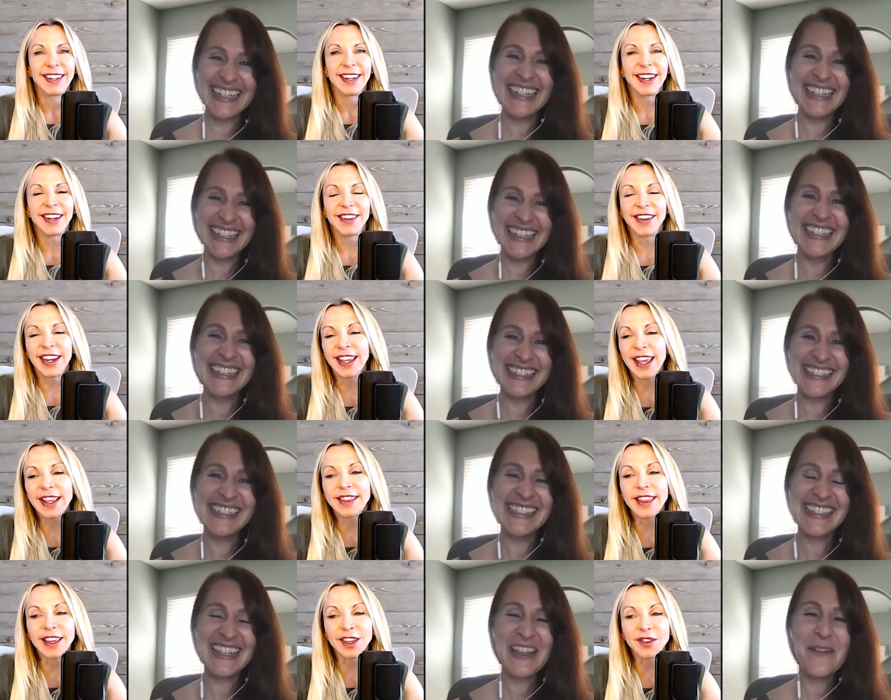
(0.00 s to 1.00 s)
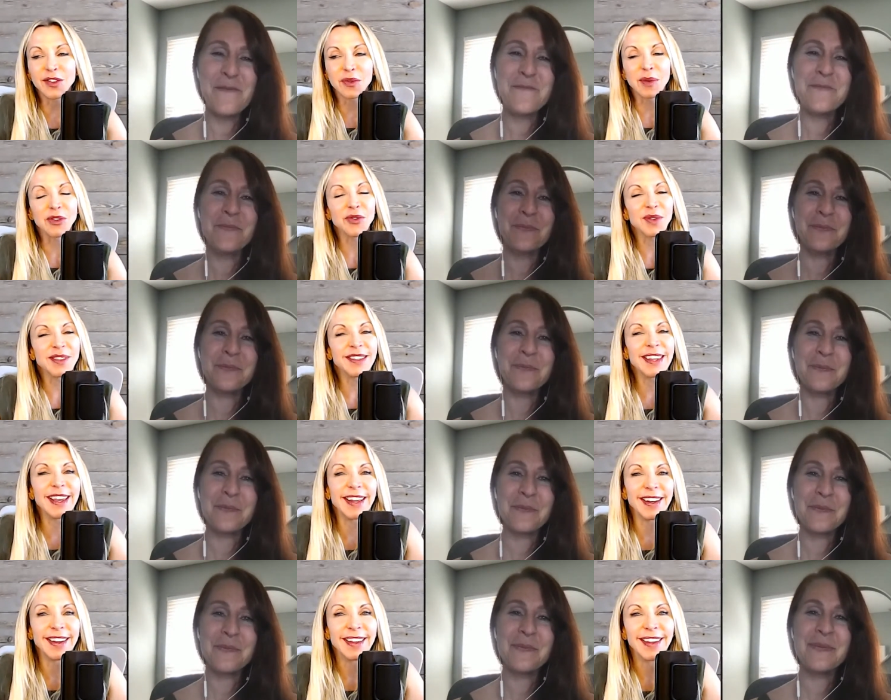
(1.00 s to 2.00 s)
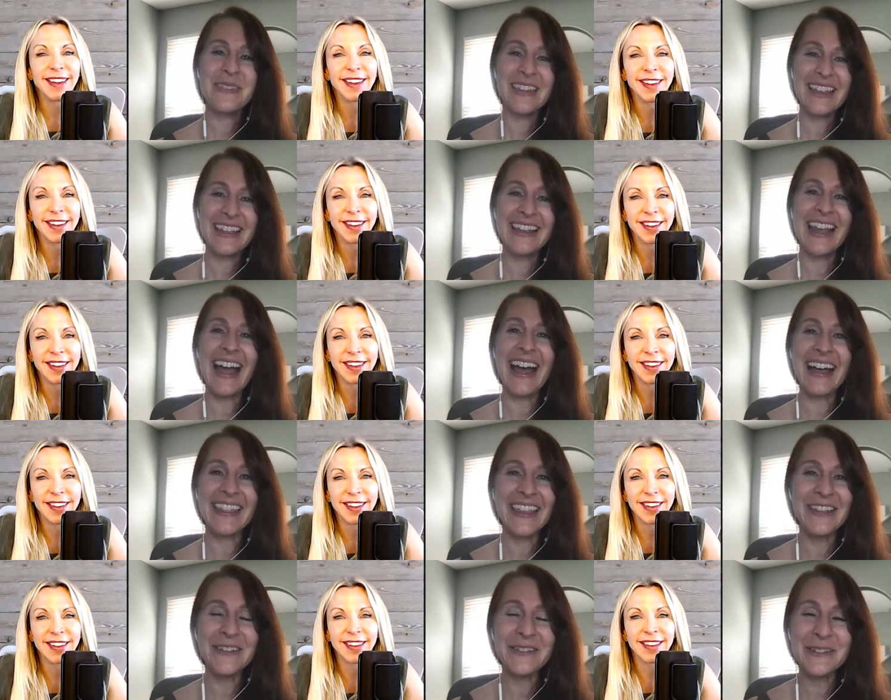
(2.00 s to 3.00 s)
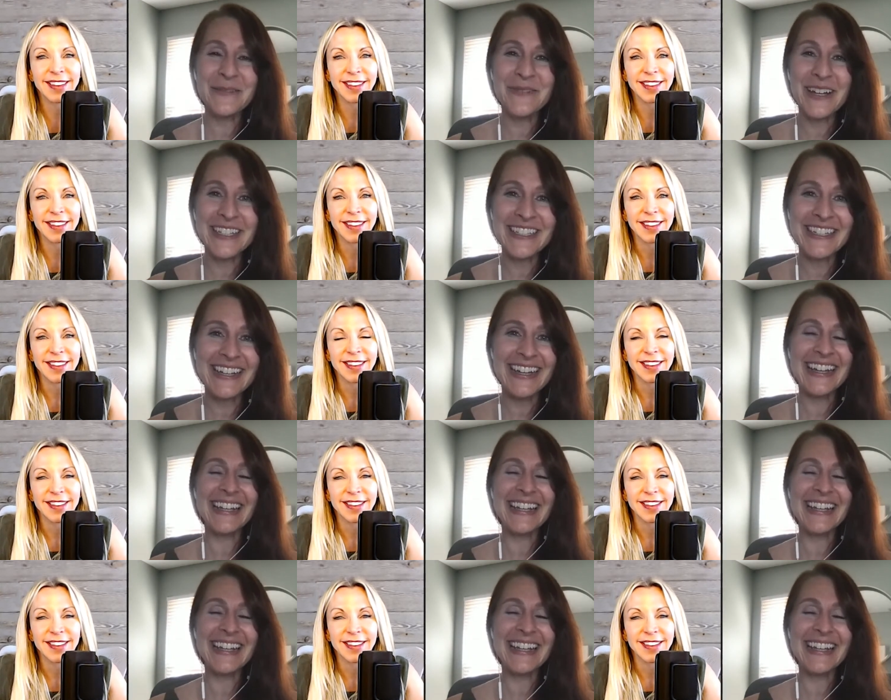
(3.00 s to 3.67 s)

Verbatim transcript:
Speaker 1: All right, Kate. Thank you so much once again.
Speaker 2: Yeah, thank you so much.